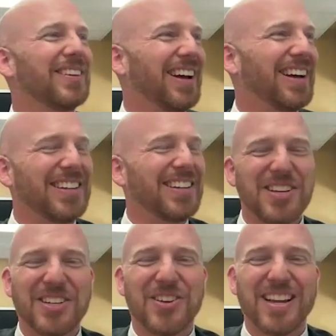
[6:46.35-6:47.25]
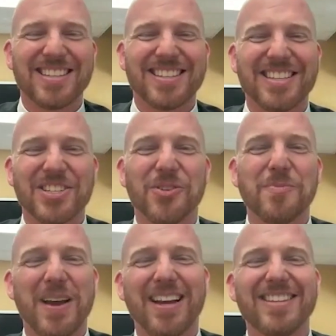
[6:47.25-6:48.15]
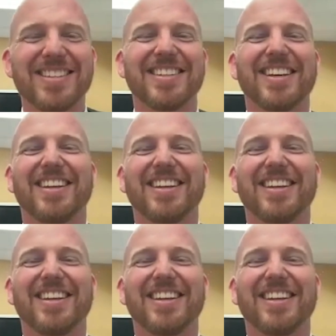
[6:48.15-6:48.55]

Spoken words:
address this group as